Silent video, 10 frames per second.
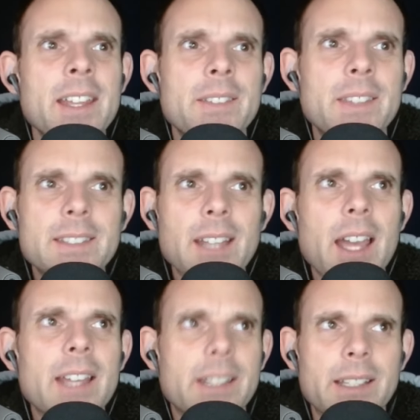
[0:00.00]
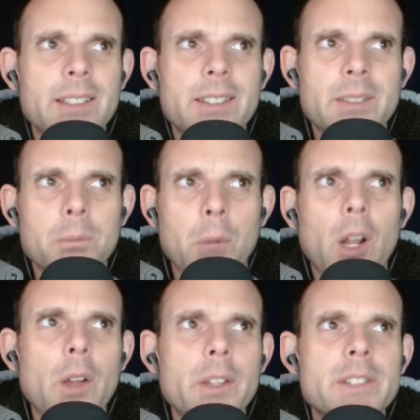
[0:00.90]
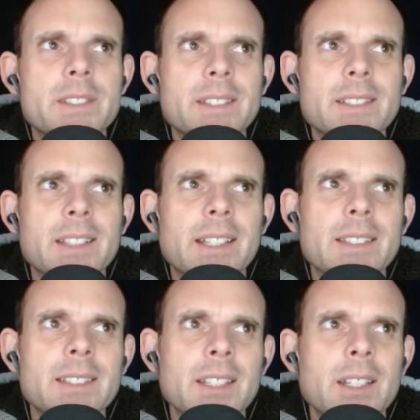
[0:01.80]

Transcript: This guy is Mark Holland's assistant, I guess,